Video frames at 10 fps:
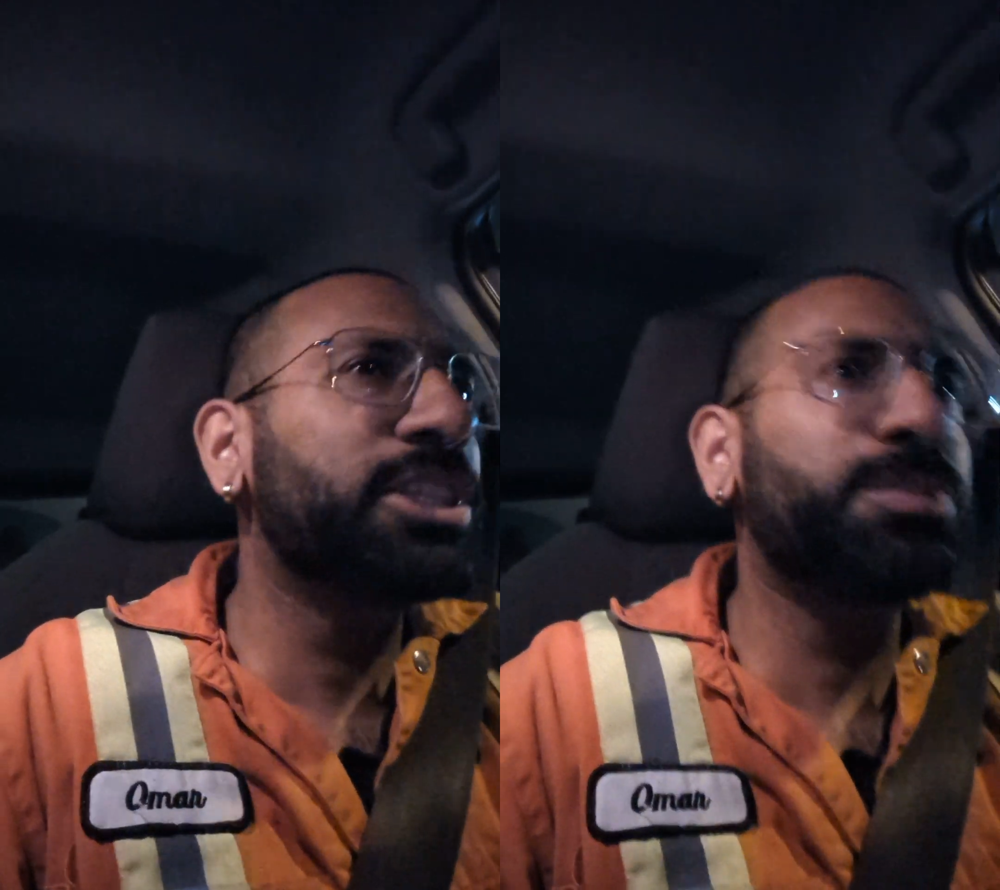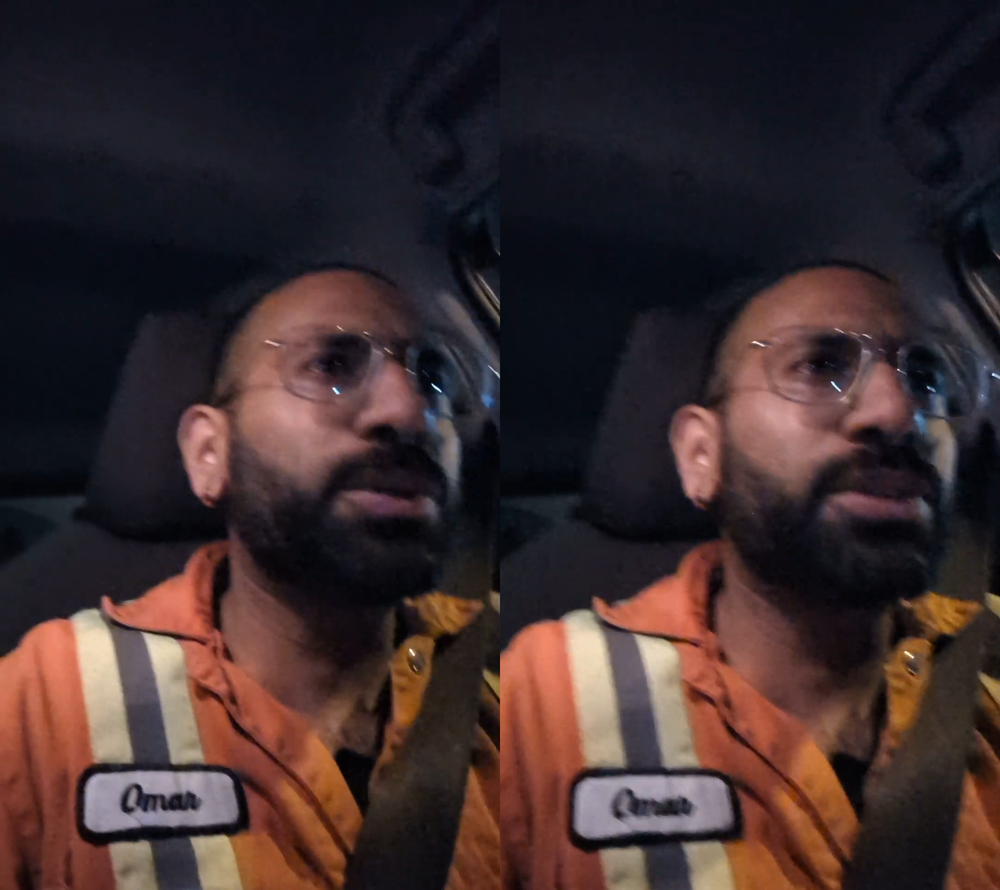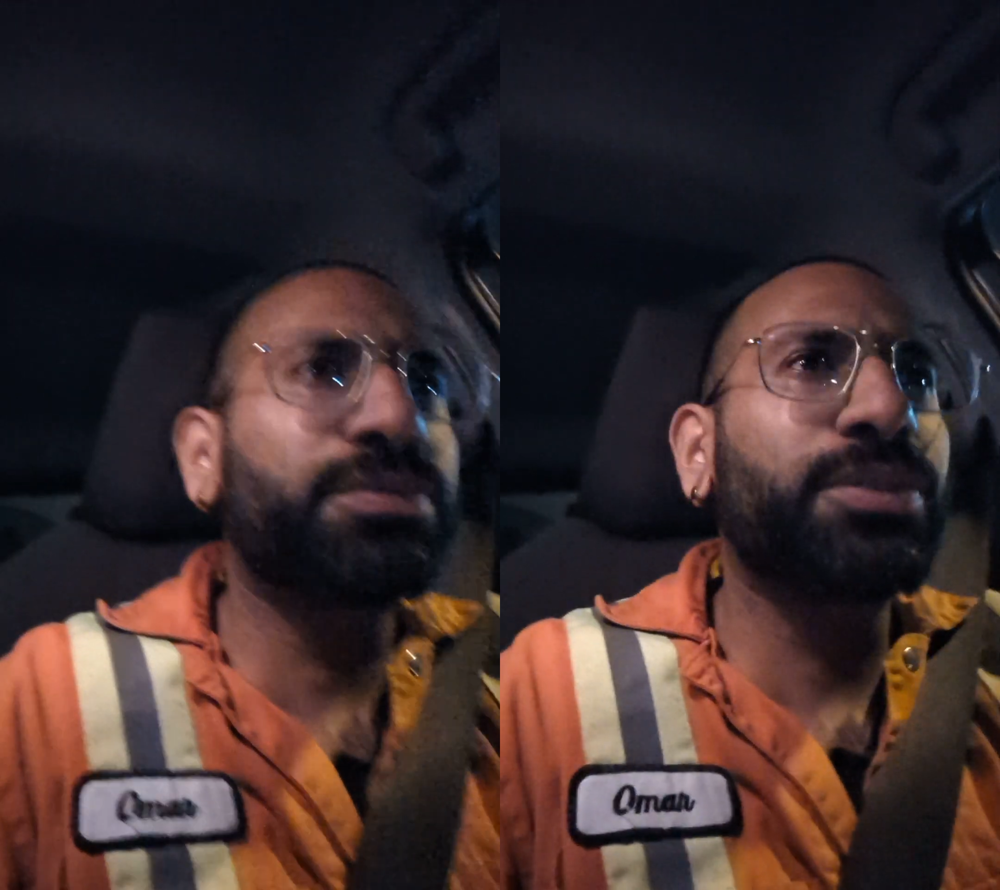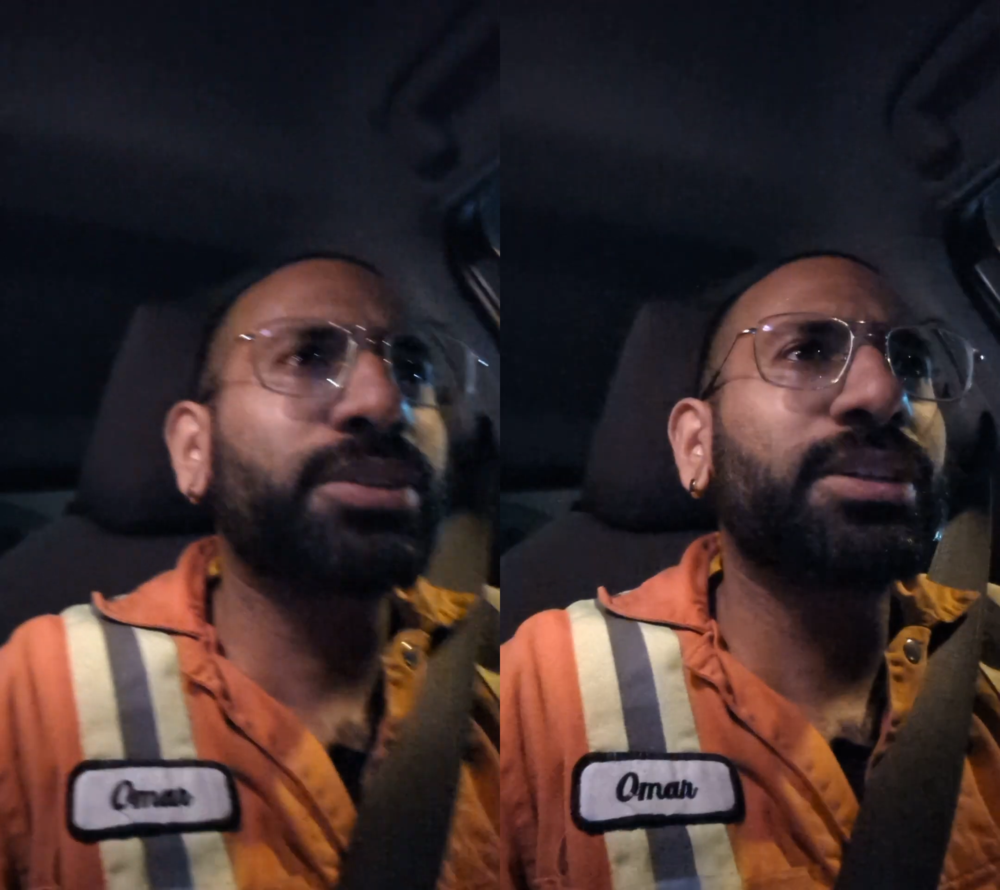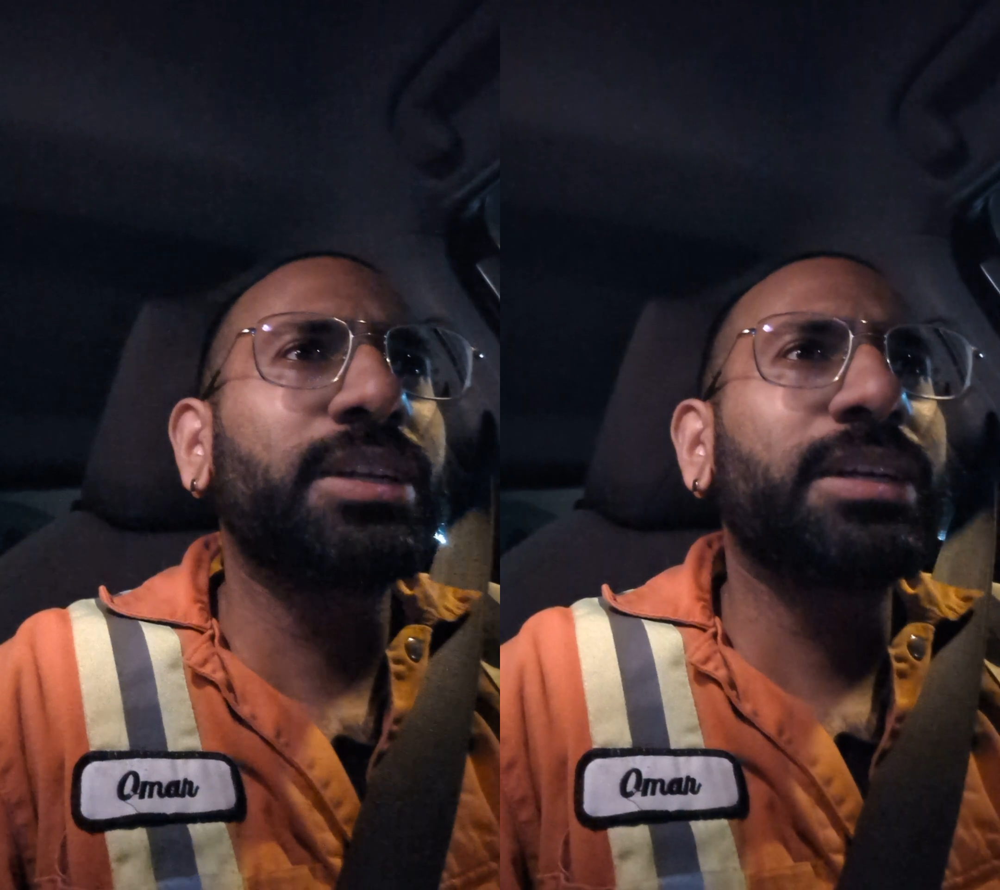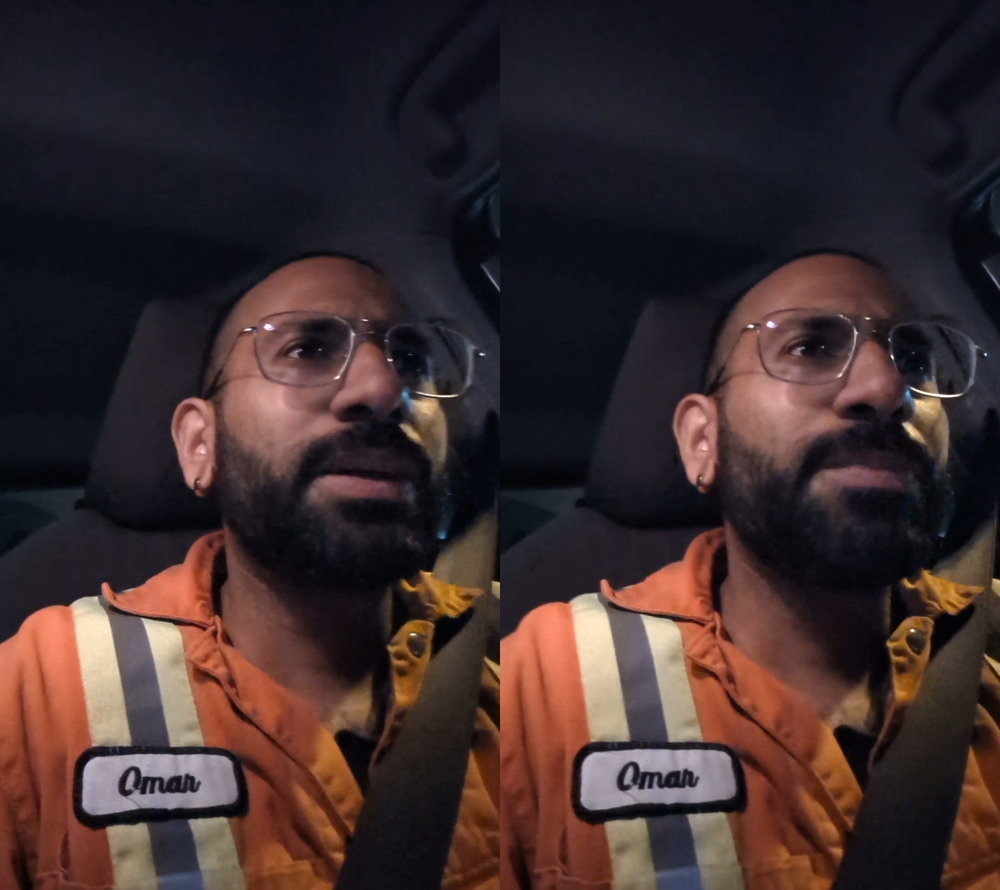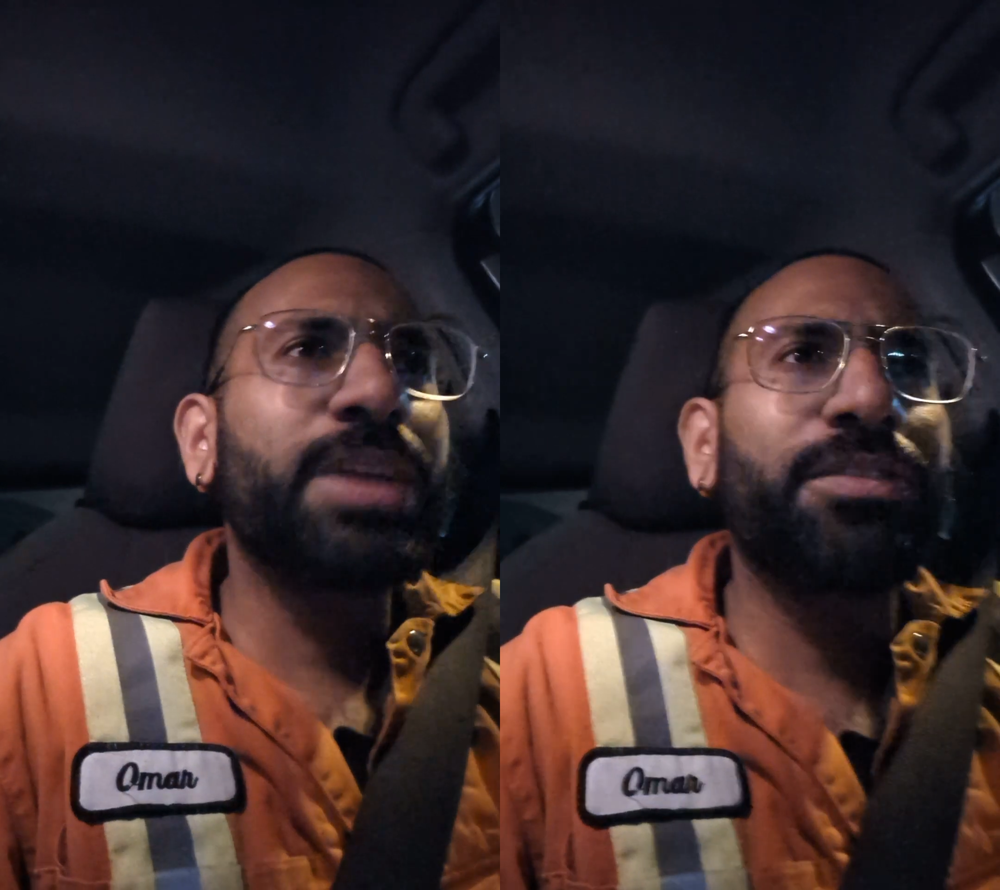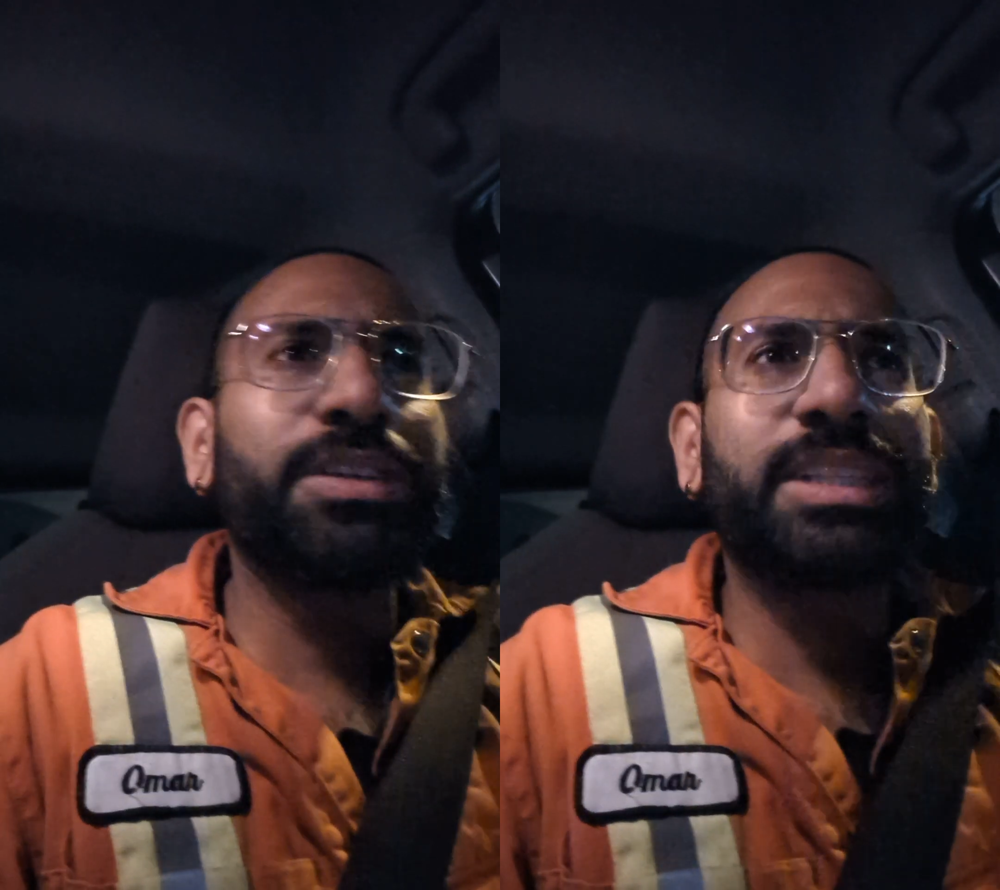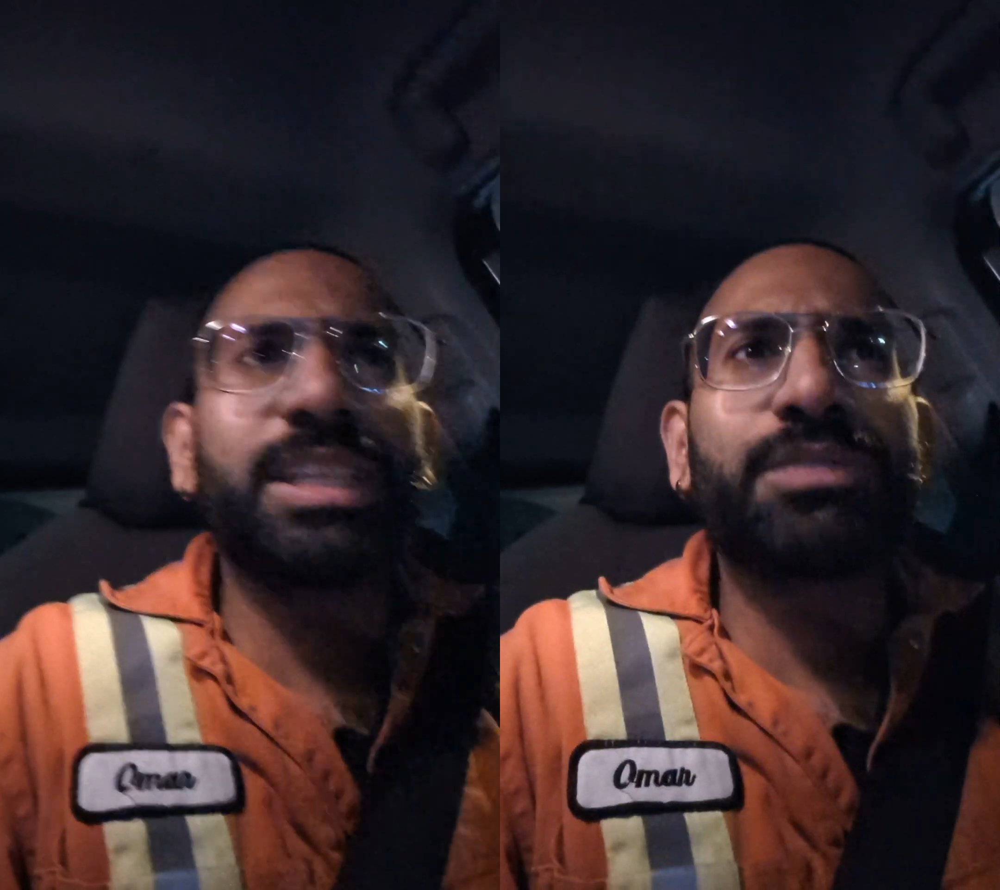is beautiful, everything